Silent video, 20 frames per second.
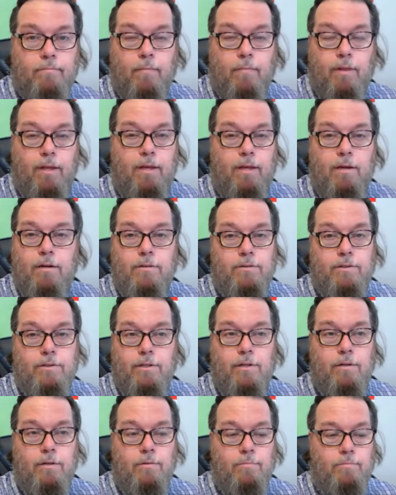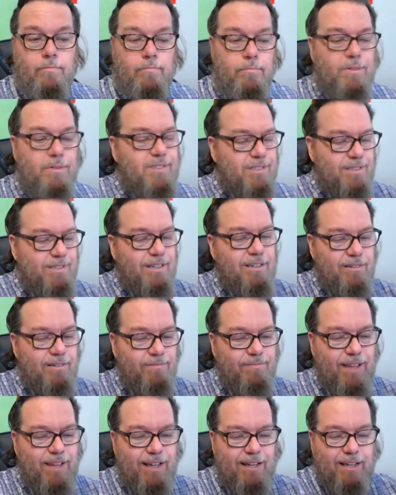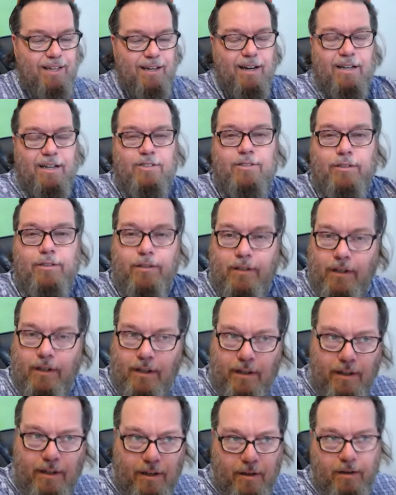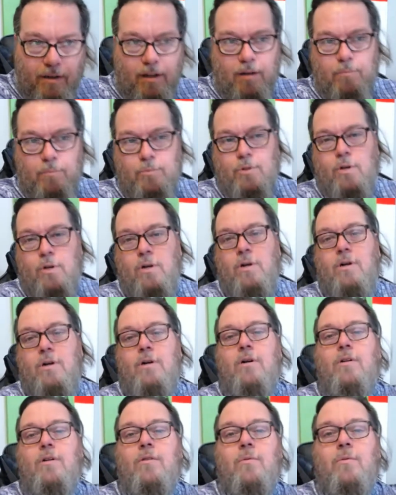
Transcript: eons ago. But still, that connection comes all the